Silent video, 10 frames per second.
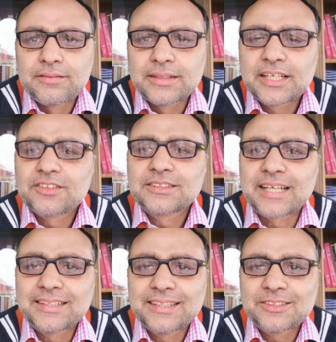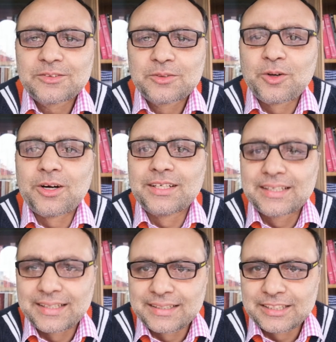when there was nothing,
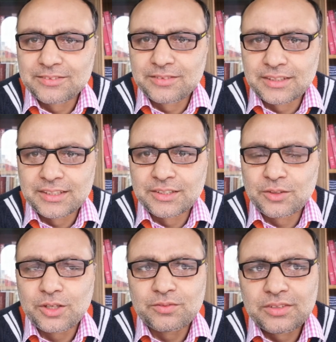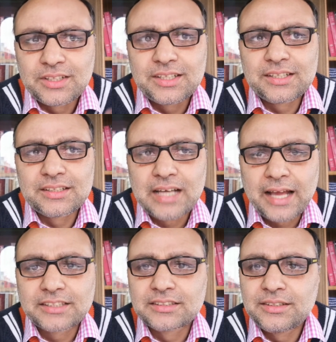God created word, or word
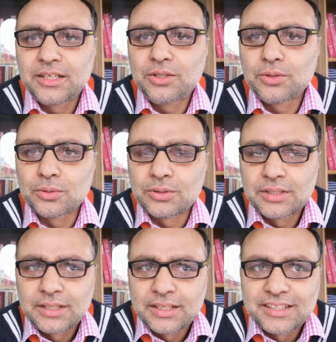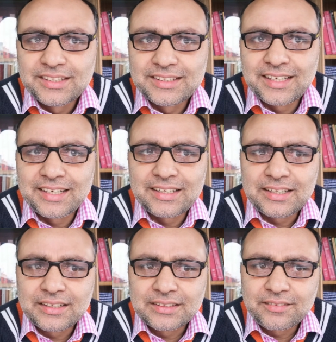ex nihilo,
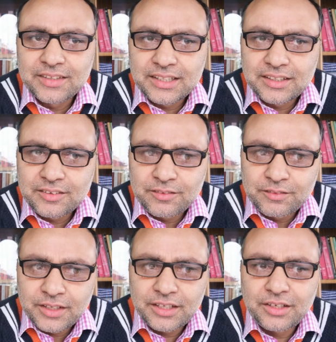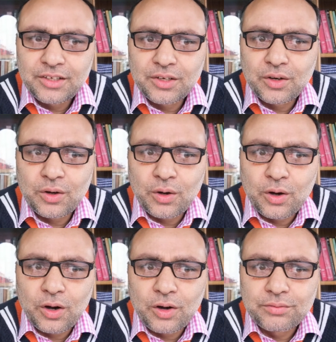the very way
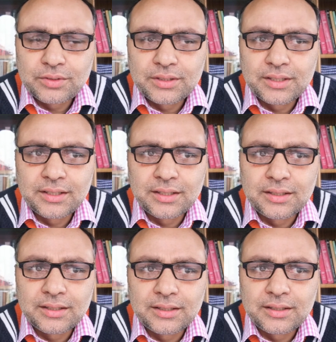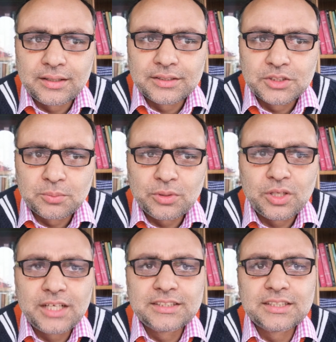of
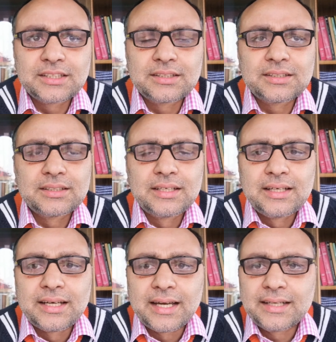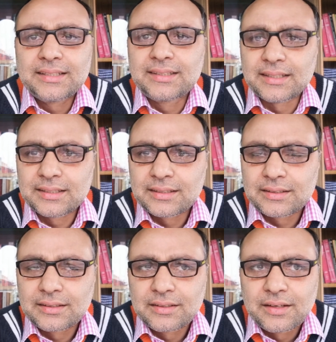symbolizing anything
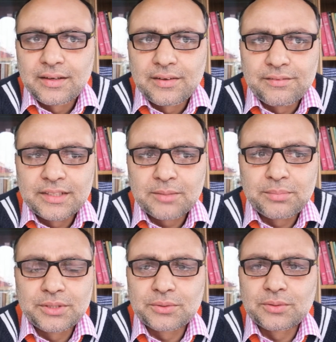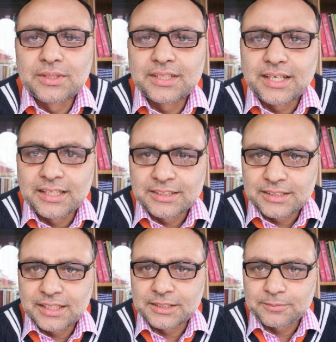with a particular
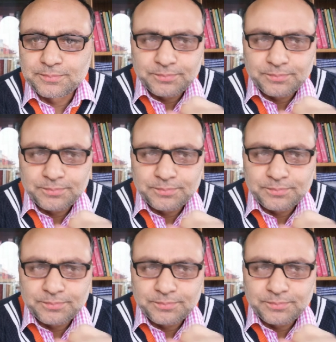construct,